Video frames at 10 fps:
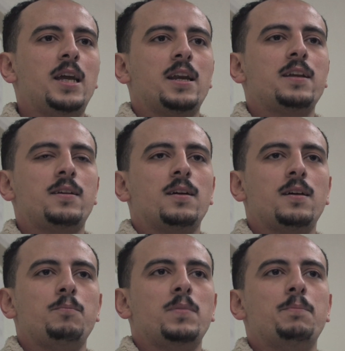getting
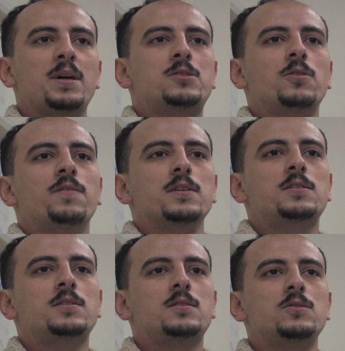the best of
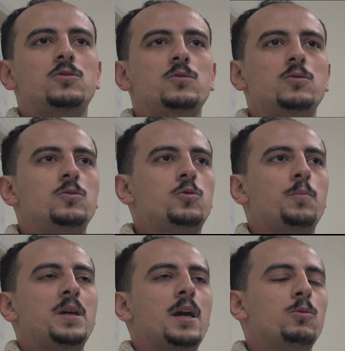us,
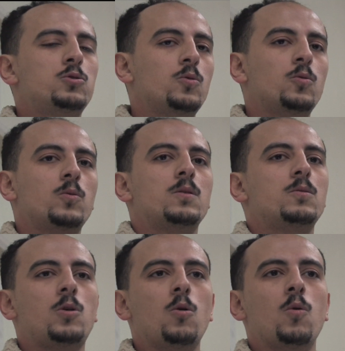to be able to
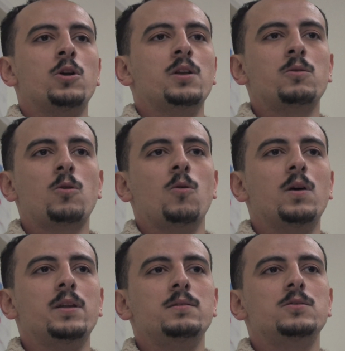go
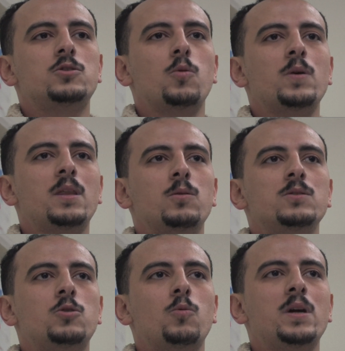on, so
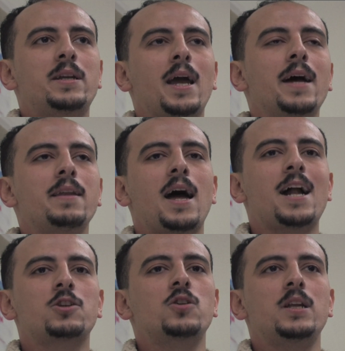we can
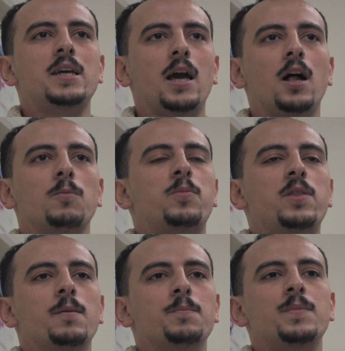actually
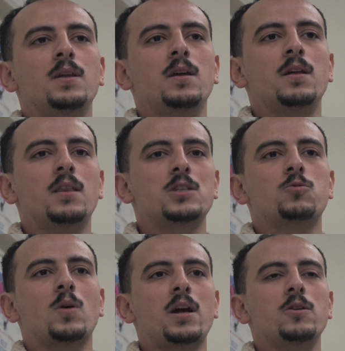help them.
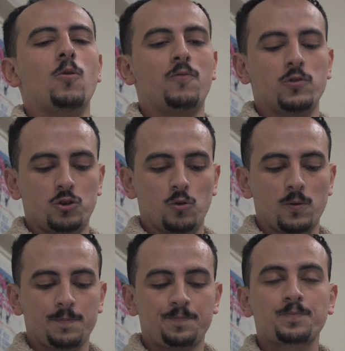That's what I know for sure.